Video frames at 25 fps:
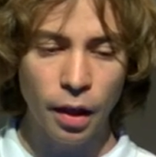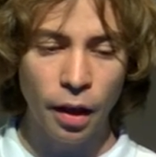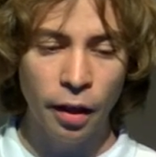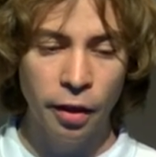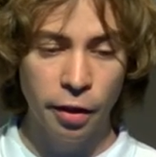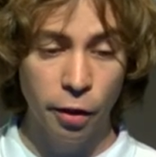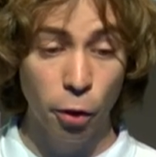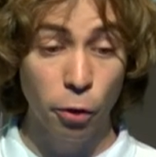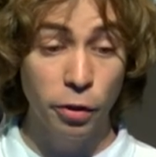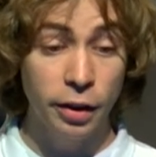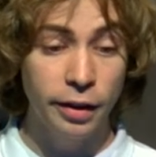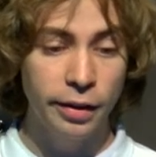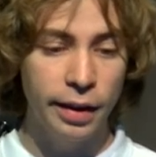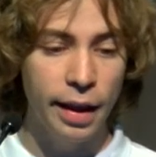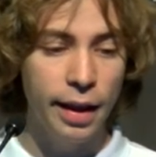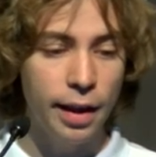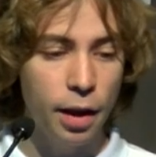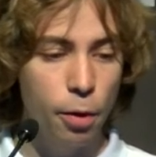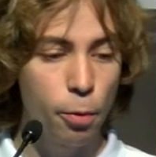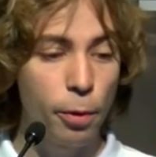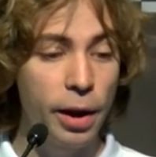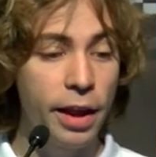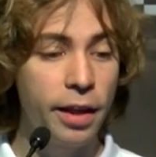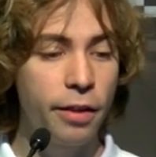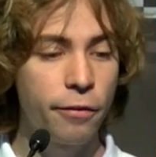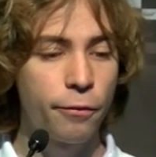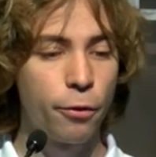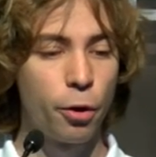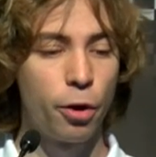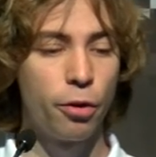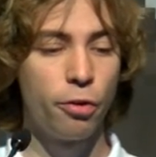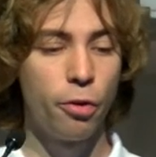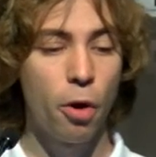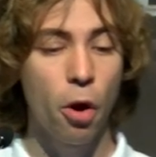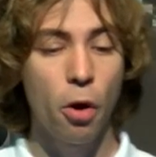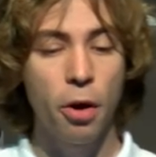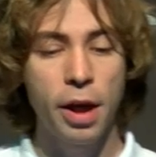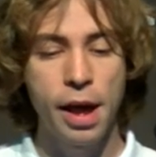So the takeaways for
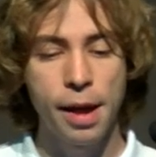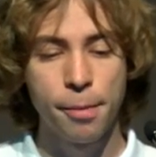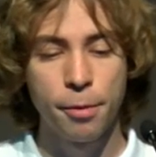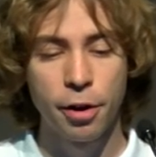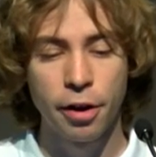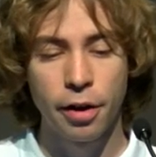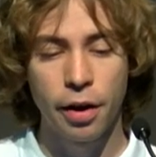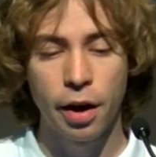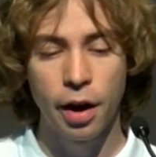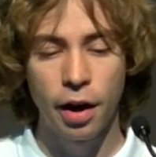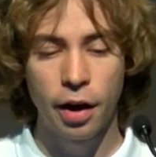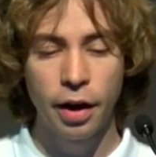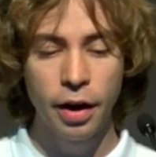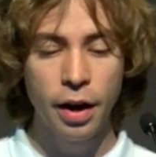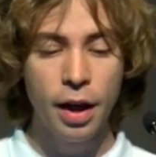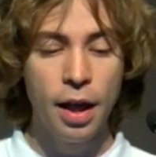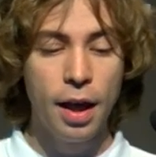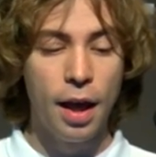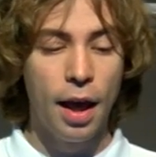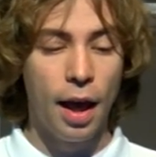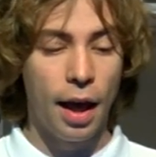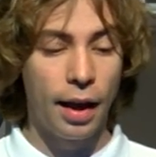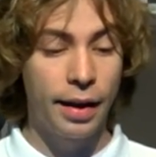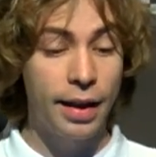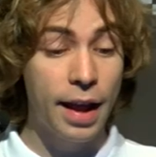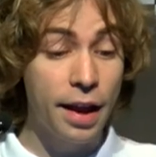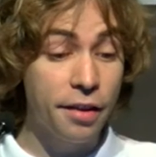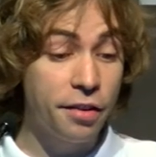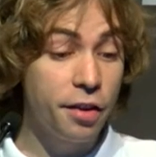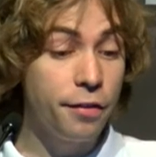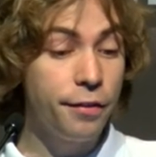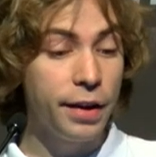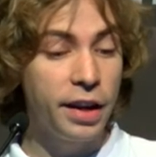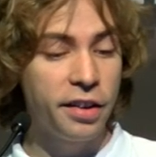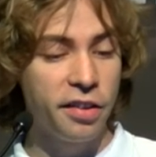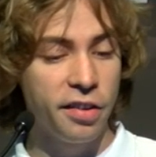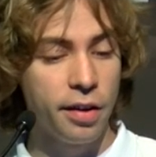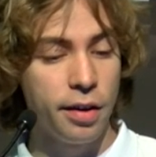Rowhammer are cache
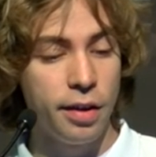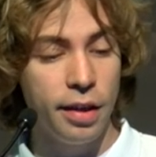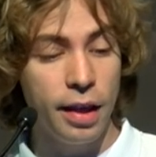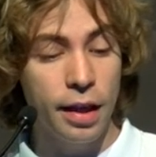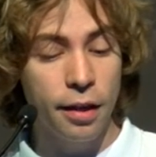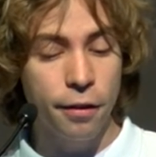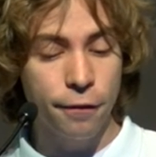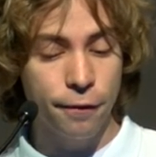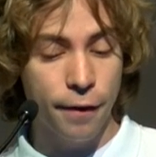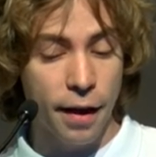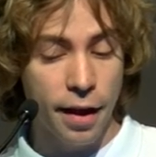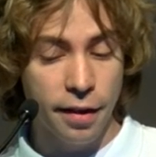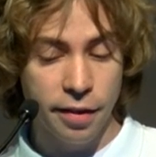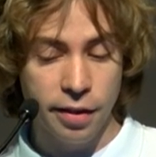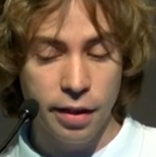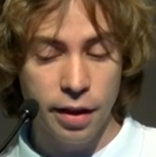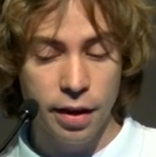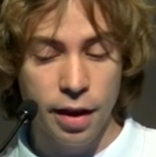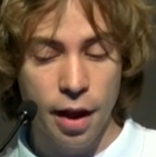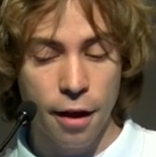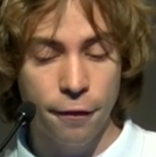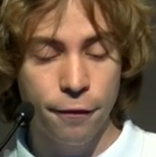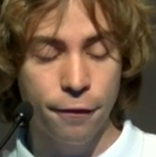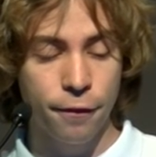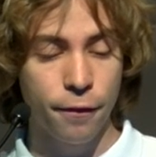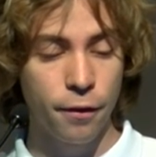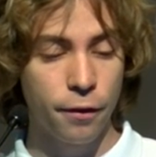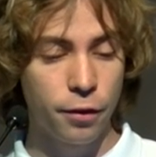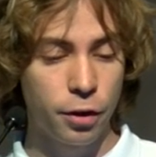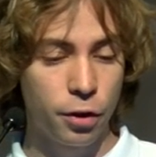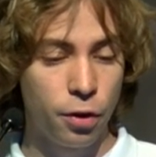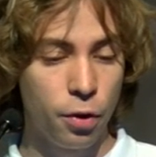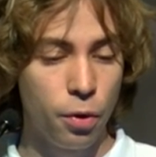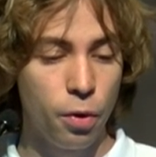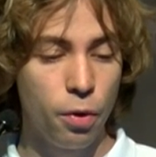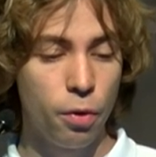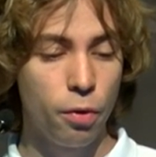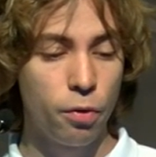eviction is fast enough
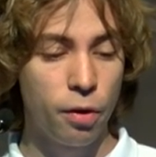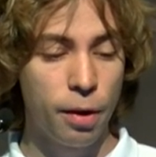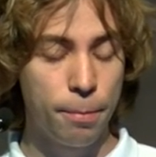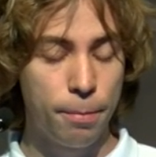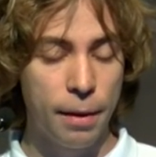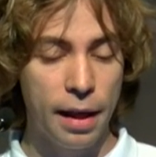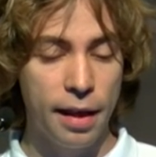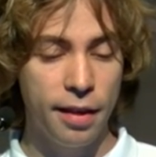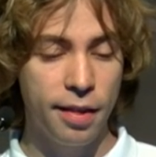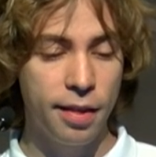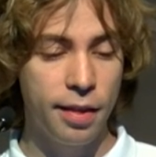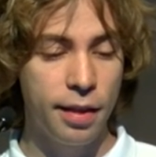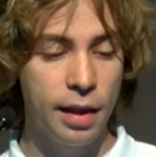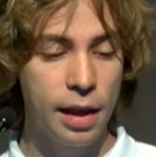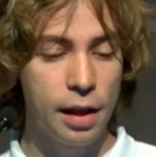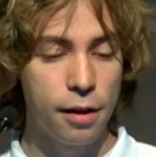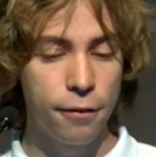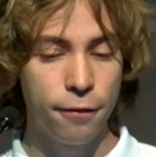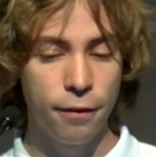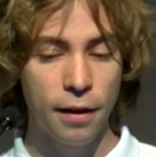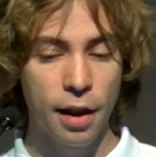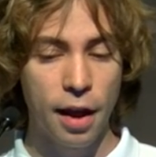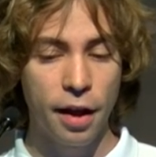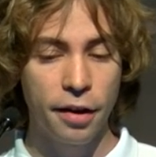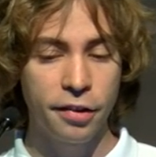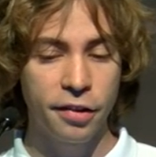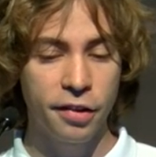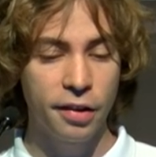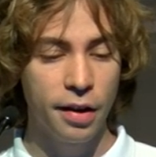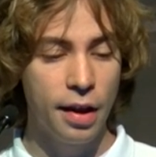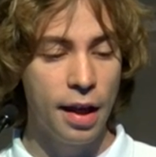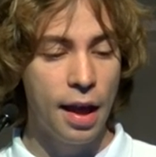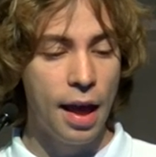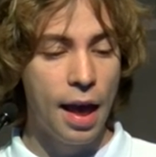to replace CLFlush,